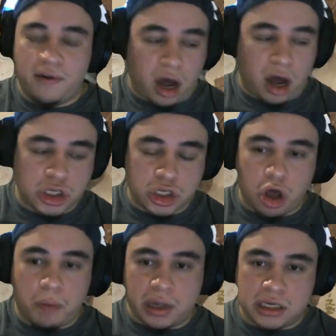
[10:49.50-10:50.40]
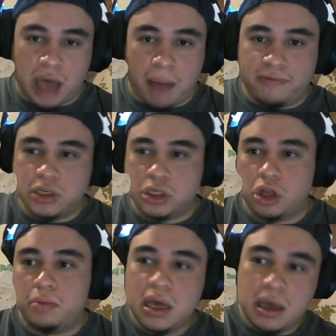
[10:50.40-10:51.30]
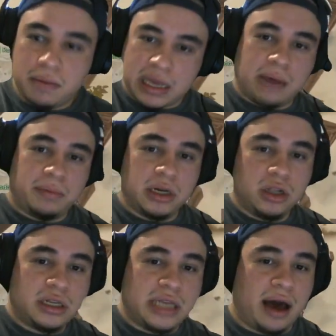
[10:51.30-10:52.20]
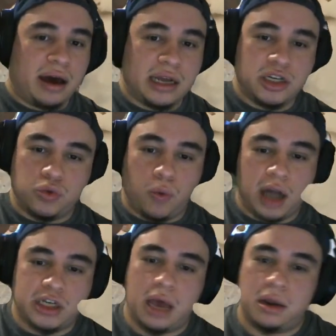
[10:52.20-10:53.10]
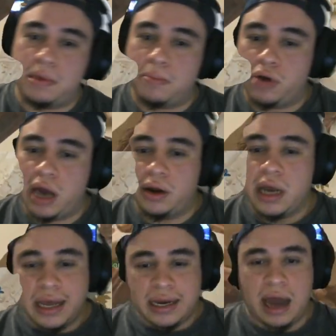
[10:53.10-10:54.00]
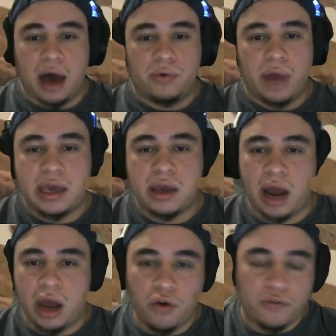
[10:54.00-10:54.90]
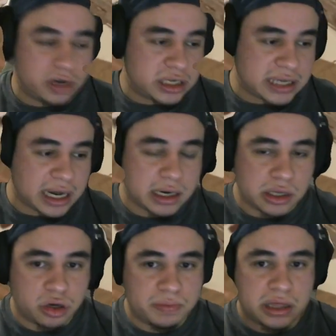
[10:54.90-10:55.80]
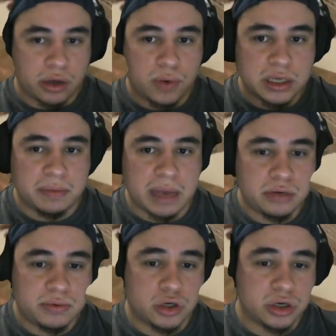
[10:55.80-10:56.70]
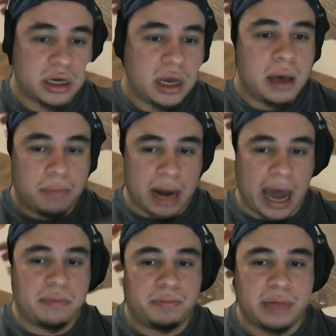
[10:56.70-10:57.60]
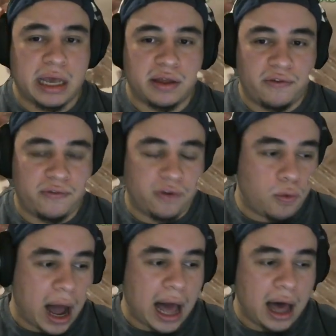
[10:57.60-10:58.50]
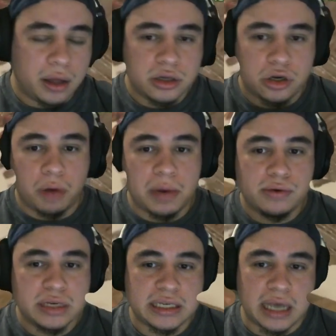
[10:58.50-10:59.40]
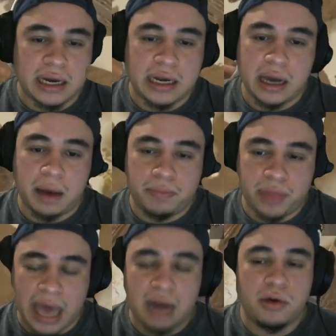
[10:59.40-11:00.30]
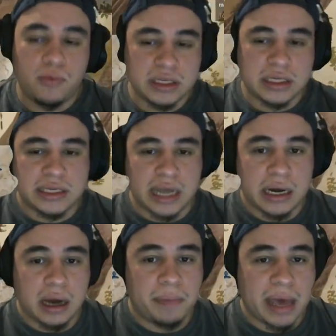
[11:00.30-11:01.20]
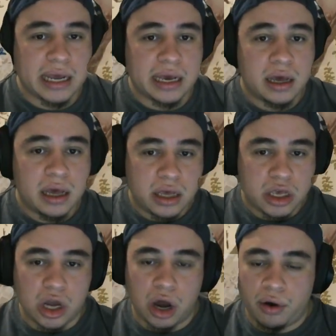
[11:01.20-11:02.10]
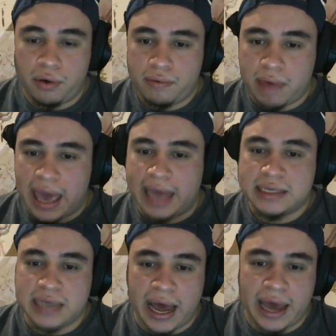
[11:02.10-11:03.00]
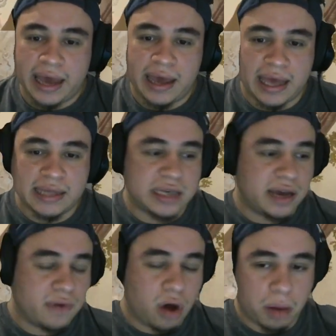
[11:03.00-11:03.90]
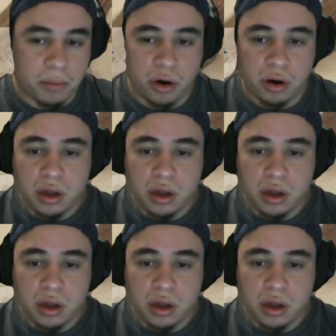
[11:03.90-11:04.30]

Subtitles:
a slope, on the top of a slope, being able to look down and just watch enemy mow down. Now, right here, I overextended a little bit. There was some infantry, but I had been playing there for a while. Nobody was setting up. The enemy wasn't setting up any, anti-armor,